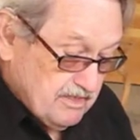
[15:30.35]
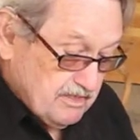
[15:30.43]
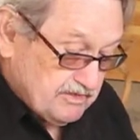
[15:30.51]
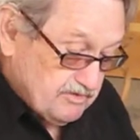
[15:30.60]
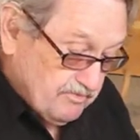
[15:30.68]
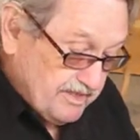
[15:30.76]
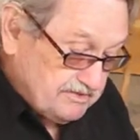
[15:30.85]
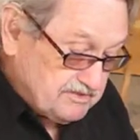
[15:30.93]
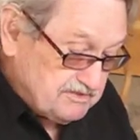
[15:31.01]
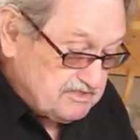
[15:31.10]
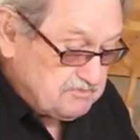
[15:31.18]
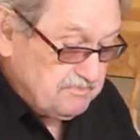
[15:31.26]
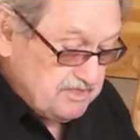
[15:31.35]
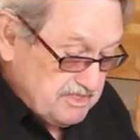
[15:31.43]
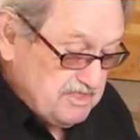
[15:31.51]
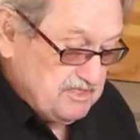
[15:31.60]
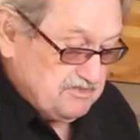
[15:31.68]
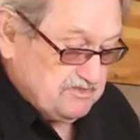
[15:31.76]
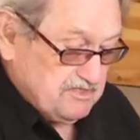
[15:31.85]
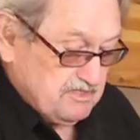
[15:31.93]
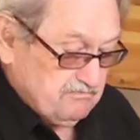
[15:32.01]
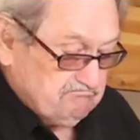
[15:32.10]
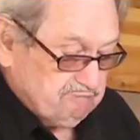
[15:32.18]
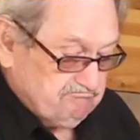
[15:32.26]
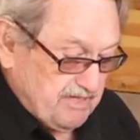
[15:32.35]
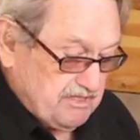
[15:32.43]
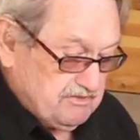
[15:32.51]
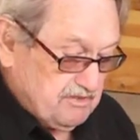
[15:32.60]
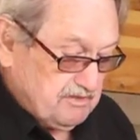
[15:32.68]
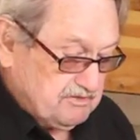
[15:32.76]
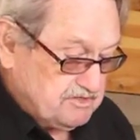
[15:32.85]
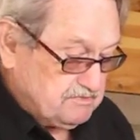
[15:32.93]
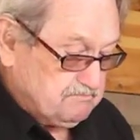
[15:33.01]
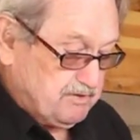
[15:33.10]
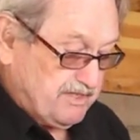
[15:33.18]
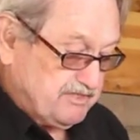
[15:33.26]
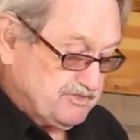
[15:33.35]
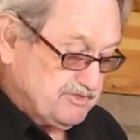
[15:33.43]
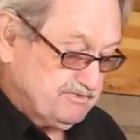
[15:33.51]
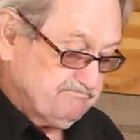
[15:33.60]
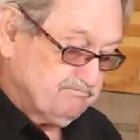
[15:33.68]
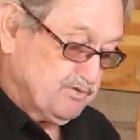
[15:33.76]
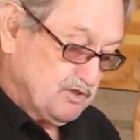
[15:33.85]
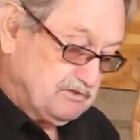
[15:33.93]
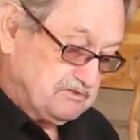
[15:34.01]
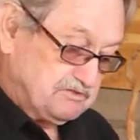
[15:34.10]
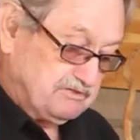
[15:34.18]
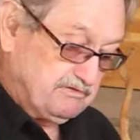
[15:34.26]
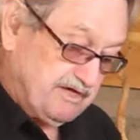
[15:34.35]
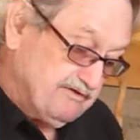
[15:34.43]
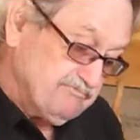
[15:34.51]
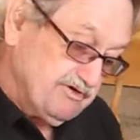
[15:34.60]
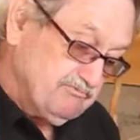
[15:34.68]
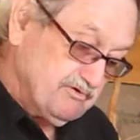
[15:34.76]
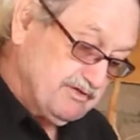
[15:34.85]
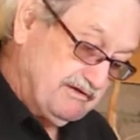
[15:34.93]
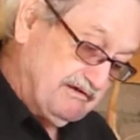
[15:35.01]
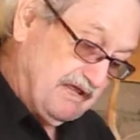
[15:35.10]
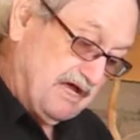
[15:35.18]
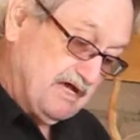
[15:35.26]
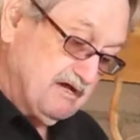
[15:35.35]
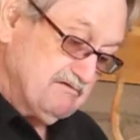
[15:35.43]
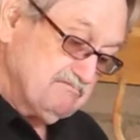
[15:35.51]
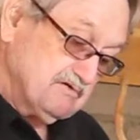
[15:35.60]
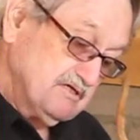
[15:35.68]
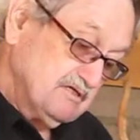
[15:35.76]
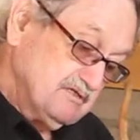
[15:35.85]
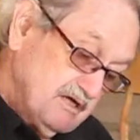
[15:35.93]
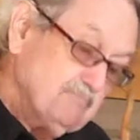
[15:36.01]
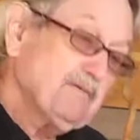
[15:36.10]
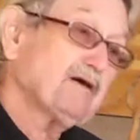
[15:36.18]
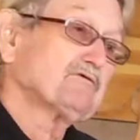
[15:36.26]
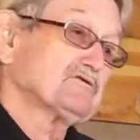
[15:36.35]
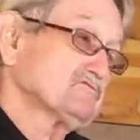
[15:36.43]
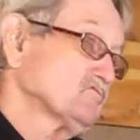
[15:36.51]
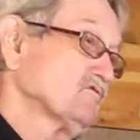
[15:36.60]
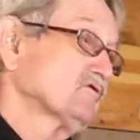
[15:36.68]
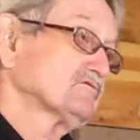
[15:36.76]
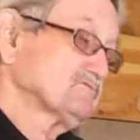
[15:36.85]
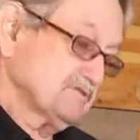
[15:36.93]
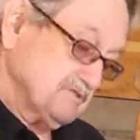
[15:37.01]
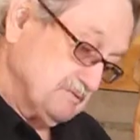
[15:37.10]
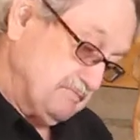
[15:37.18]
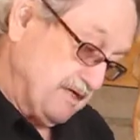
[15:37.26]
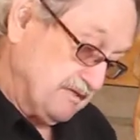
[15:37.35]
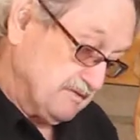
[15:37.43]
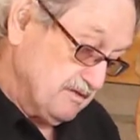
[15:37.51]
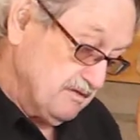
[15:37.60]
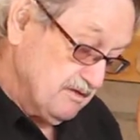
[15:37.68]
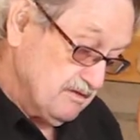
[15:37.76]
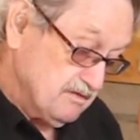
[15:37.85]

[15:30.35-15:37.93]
The rest has been easy. Indolence, pleasure, books, everyone alive, about as long as expected.